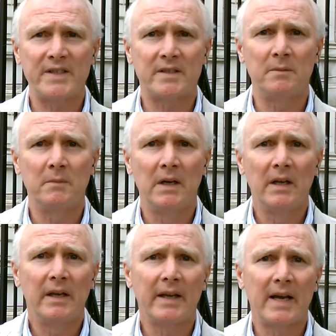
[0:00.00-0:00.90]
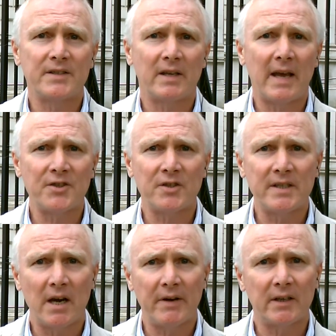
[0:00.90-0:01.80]
wisdom, it has
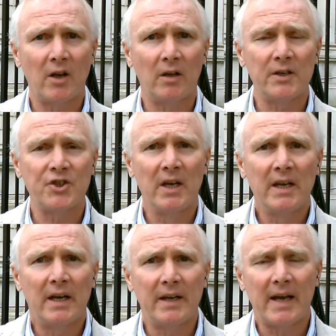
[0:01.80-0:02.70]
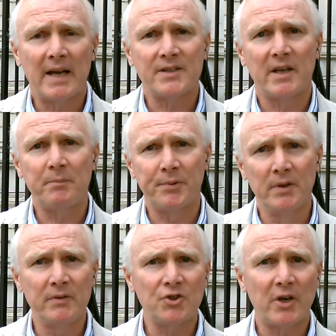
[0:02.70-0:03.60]
esoteric knowledge, and it has a
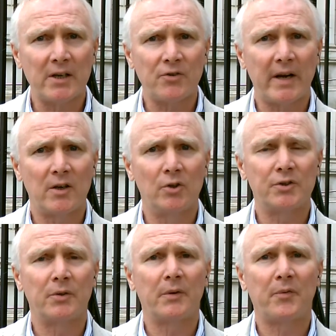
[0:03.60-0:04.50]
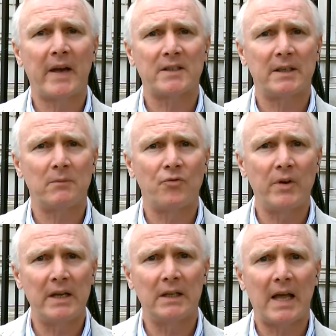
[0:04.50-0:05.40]
proven track record to effect
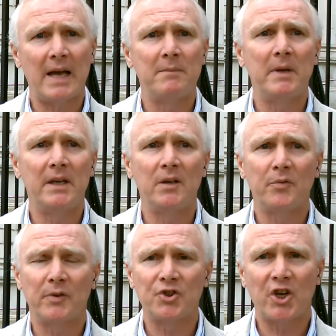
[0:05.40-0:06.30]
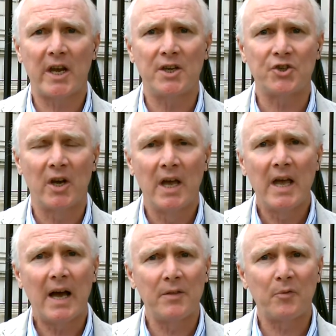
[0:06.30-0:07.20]
real and meaningful change.
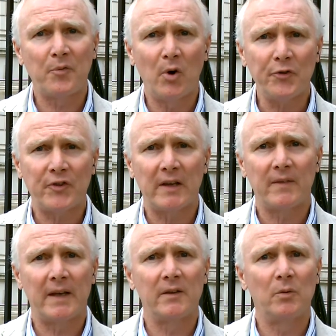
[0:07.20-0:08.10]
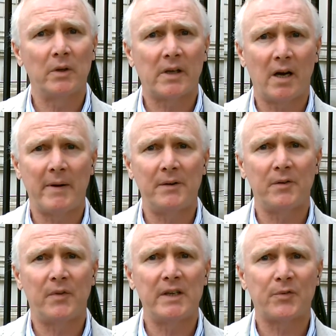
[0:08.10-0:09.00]
And the fourth thing then that will come
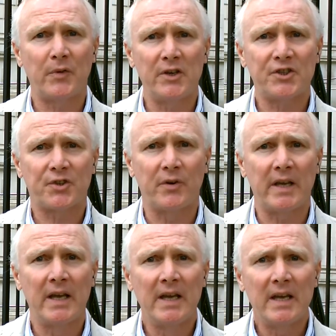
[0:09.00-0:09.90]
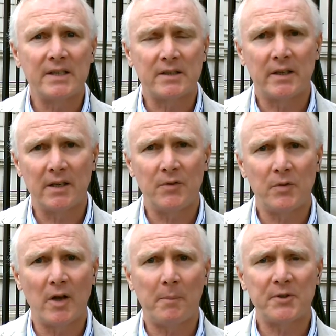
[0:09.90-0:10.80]
out of these first three is to give
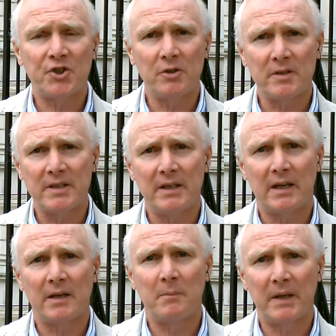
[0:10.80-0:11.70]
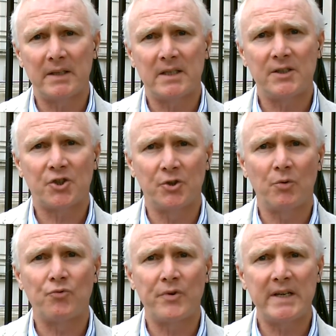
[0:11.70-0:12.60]
you the opportunity and ability to
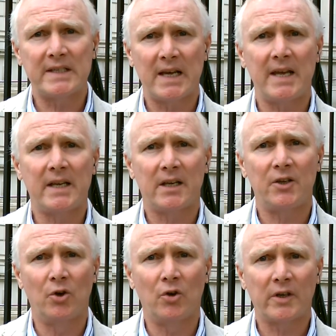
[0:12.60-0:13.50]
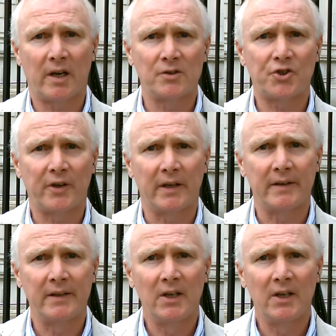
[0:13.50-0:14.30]
retake your country.